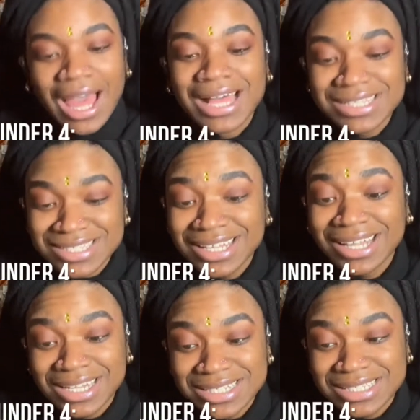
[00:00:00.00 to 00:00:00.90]
I see a
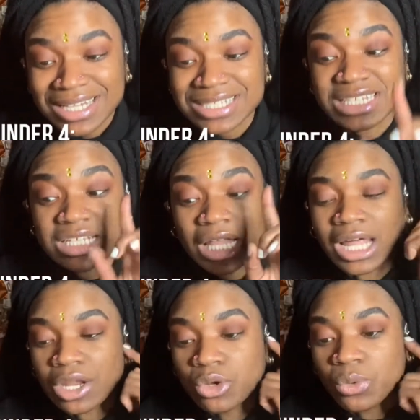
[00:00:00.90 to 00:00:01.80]
lot of sex. I see a
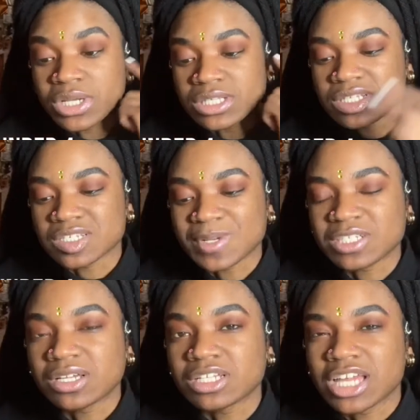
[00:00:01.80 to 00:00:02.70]
lot of noises,
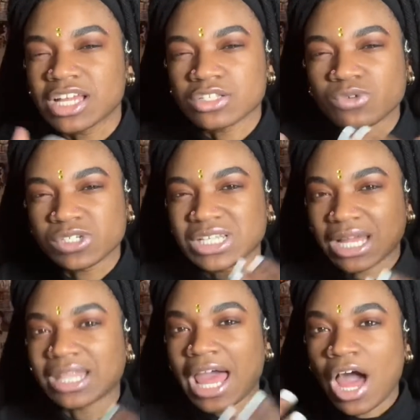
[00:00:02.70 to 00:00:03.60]
especially because the King of Swords is like
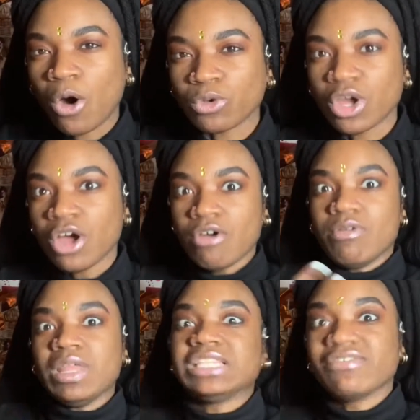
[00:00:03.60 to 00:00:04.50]
a loud.
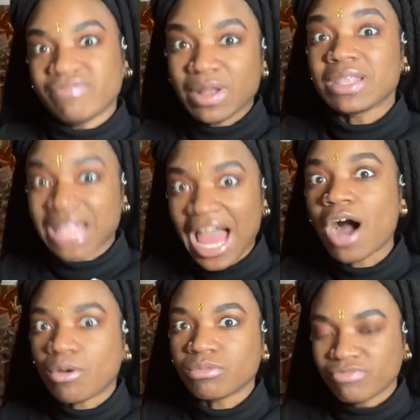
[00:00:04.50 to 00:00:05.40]
It's a
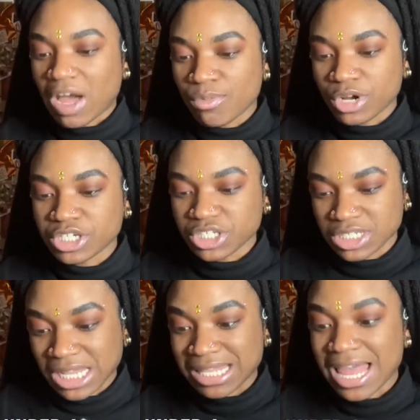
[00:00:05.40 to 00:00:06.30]
loud vibration.
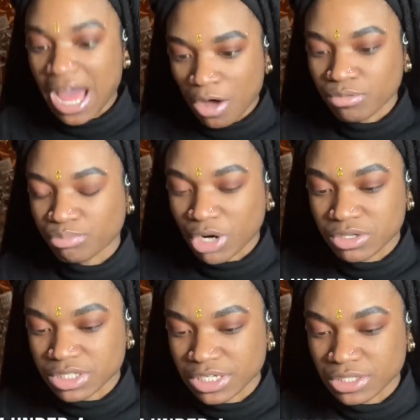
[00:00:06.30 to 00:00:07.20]
It's a loud
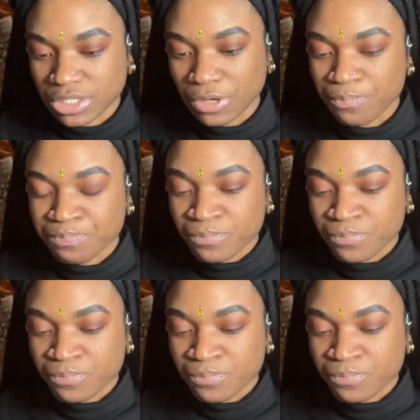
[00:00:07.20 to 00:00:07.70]
person, you know.